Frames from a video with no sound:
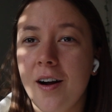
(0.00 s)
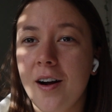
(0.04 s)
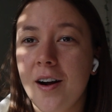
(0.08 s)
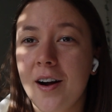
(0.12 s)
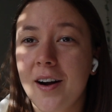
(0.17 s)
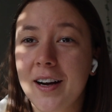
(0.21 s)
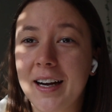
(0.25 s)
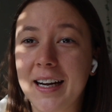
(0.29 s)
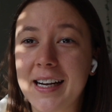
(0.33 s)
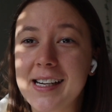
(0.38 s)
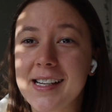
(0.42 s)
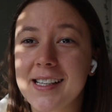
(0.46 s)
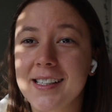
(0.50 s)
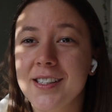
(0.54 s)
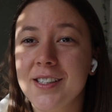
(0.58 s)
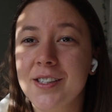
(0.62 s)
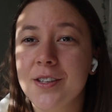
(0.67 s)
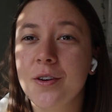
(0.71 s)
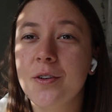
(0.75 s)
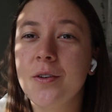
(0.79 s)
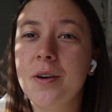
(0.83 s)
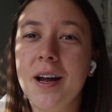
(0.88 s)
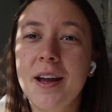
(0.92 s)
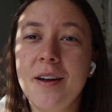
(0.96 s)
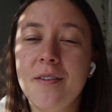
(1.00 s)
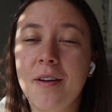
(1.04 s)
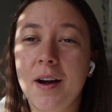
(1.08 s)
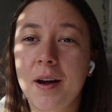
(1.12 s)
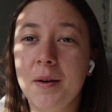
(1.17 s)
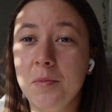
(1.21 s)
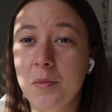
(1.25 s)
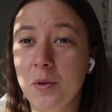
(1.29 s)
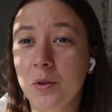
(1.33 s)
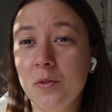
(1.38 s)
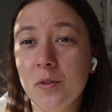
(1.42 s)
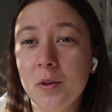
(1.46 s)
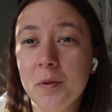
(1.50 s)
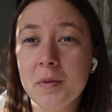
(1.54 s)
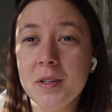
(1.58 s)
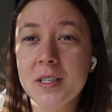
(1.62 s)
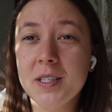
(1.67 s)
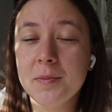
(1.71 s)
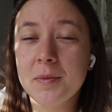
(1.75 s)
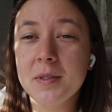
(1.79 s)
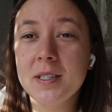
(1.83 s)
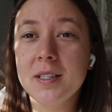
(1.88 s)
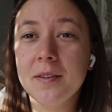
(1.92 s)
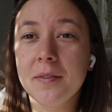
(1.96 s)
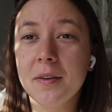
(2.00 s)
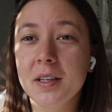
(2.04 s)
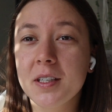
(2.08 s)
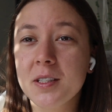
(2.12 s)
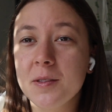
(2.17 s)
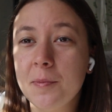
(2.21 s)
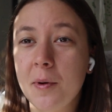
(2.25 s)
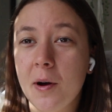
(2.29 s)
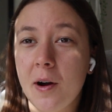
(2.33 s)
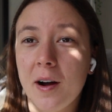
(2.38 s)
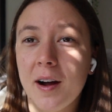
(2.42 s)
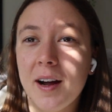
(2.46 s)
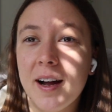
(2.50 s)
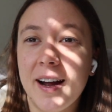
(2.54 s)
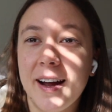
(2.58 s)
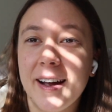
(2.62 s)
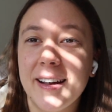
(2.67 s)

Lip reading: Alright, so if I move from the specific spot,